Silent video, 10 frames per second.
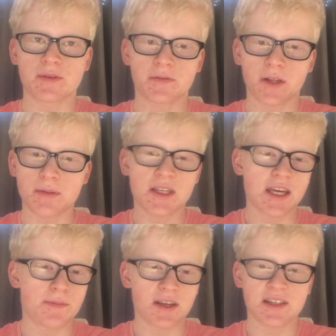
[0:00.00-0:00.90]
So Phillips
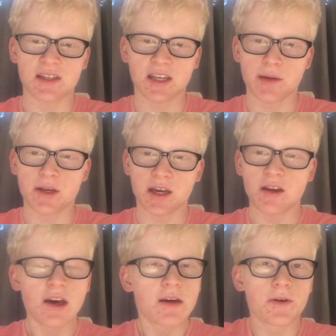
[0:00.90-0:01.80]
keeping us in the game again.
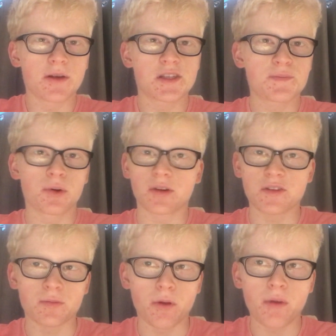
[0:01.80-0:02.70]
Phillips has pulled off
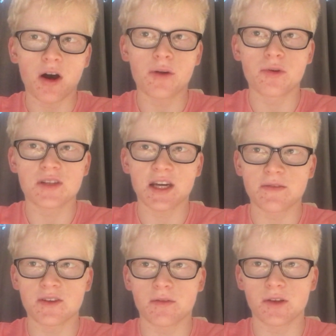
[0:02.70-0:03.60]
some remarkable
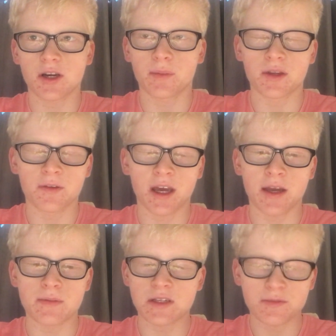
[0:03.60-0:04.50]
saves over the coming
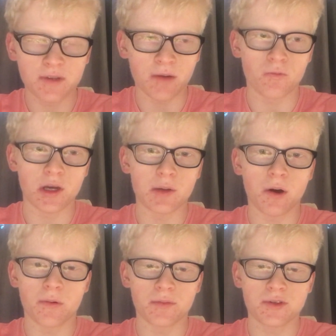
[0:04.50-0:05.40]
games. He's done really
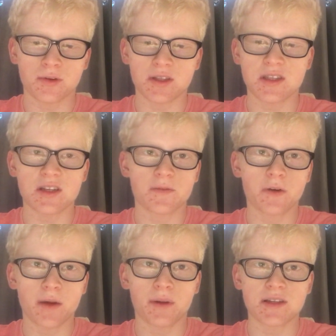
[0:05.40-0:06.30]
well in between the sticks. A
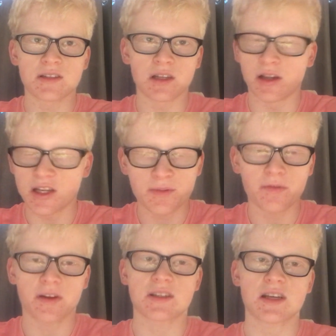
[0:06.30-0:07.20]
fair play to Dylan. He's been
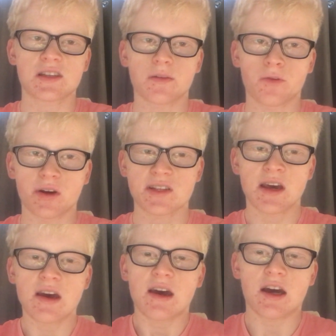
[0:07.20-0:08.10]
fantastic for us.
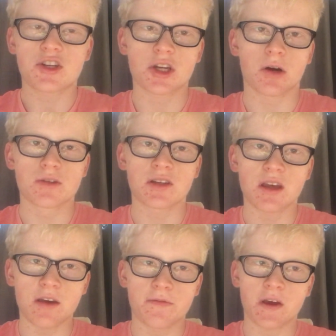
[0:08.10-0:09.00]
And Charlton
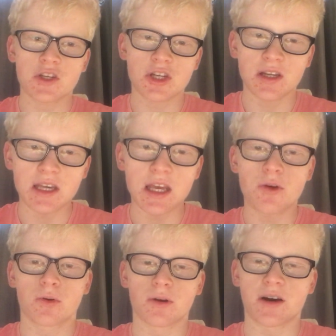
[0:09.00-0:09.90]
eventually
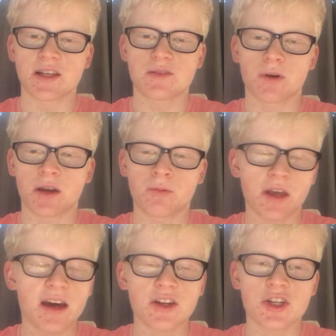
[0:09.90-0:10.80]
equalised when
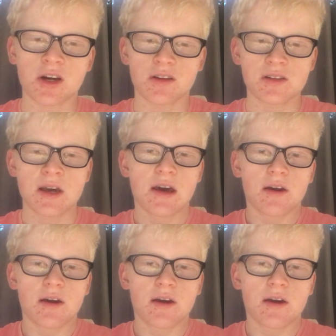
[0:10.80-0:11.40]
we had a chance.